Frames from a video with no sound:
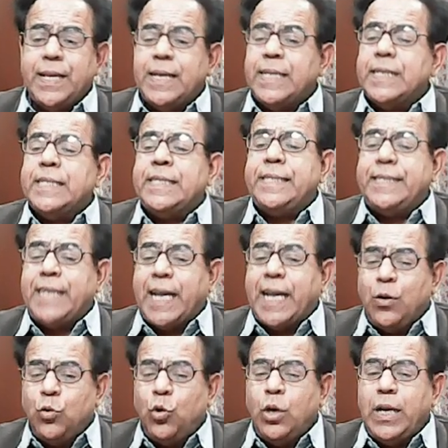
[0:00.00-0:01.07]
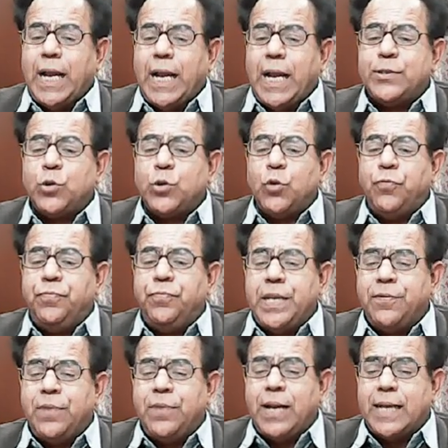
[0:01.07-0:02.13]
yellow light of
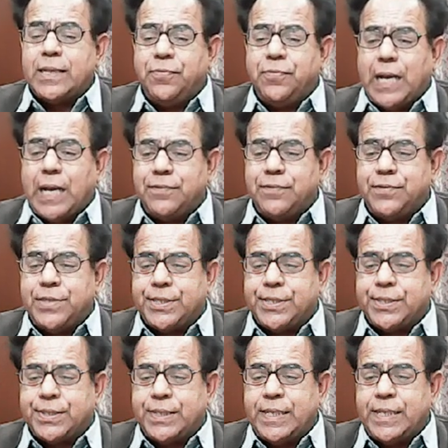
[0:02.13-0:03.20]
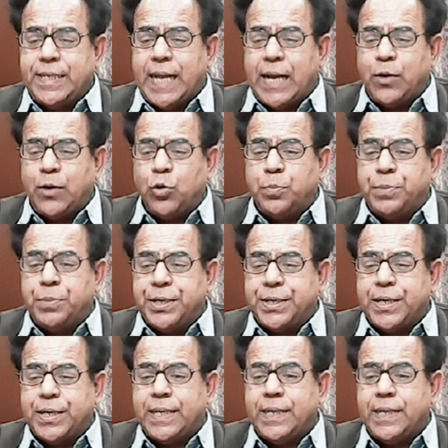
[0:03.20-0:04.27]
wavelength 560
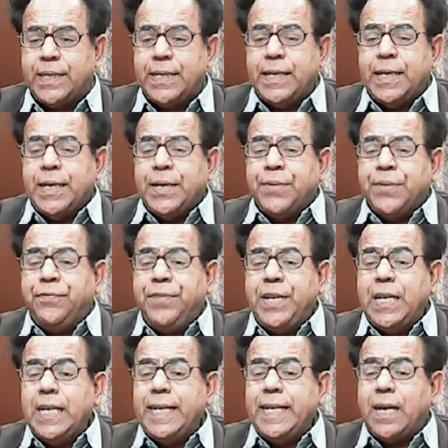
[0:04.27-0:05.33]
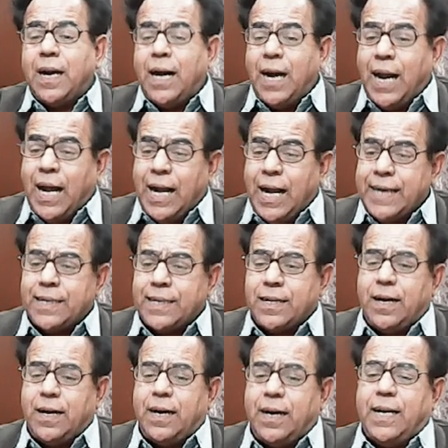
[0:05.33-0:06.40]
nanometer will not
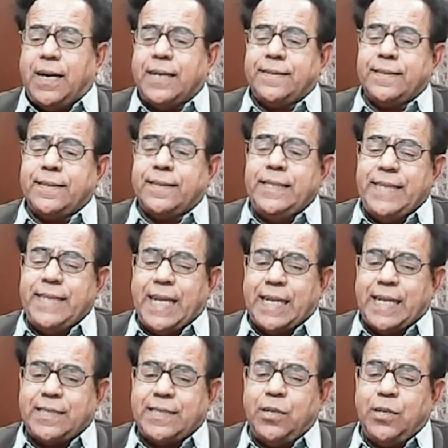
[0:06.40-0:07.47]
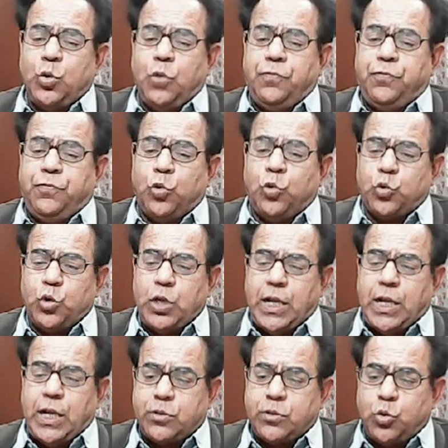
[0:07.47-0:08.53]
cause ejection of
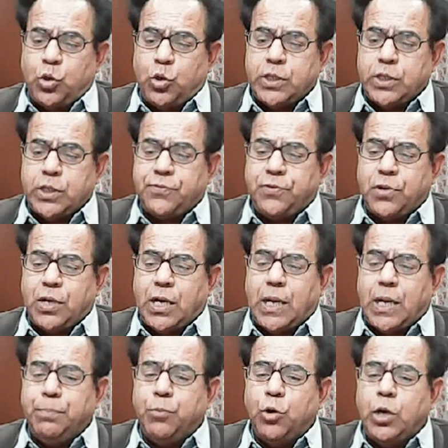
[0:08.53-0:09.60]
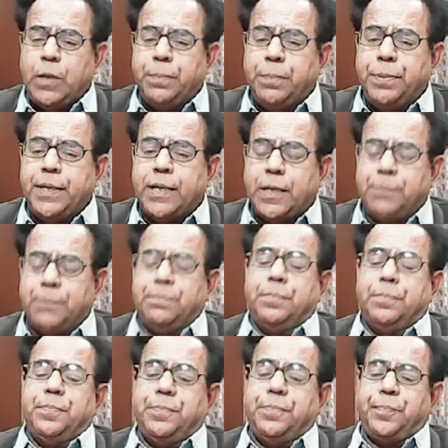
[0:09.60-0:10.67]
photoelectrons from molybdenum.
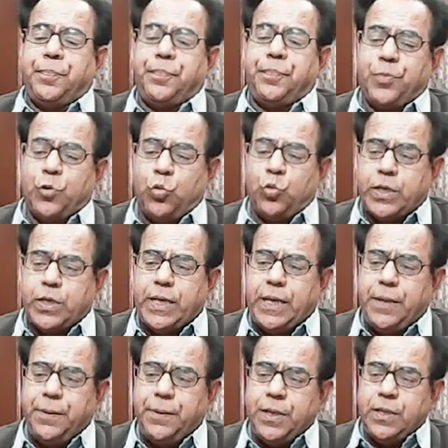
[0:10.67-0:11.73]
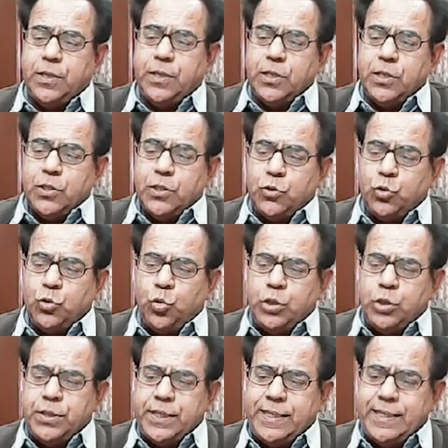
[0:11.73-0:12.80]
Okay, so
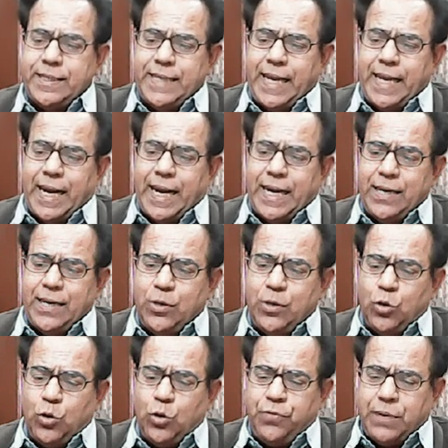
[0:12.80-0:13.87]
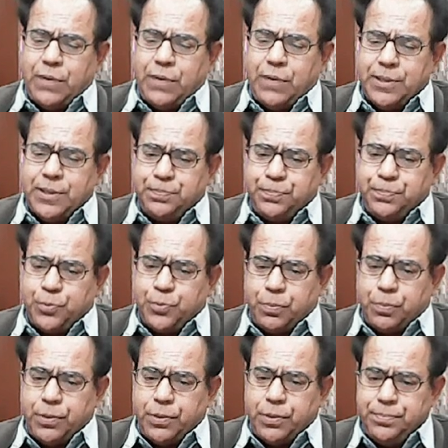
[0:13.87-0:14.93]
this is the end of our
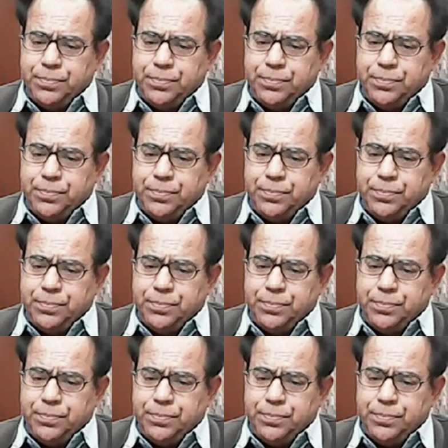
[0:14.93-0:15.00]
problem.